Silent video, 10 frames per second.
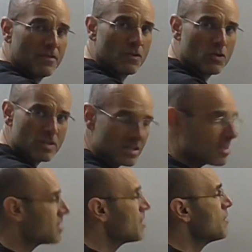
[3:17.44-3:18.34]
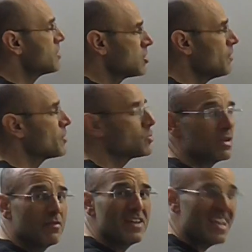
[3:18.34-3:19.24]
force that the surface
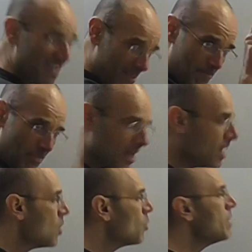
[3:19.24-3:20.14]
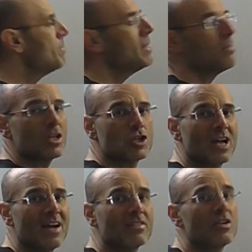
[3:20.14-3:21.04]
will feel will be much
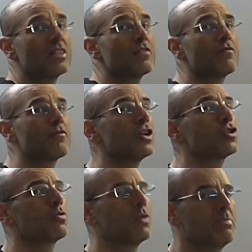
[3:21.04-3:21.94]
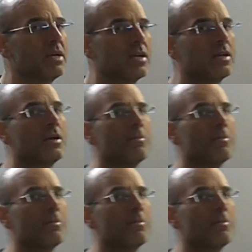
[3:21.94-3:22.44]
lighter and the friction will be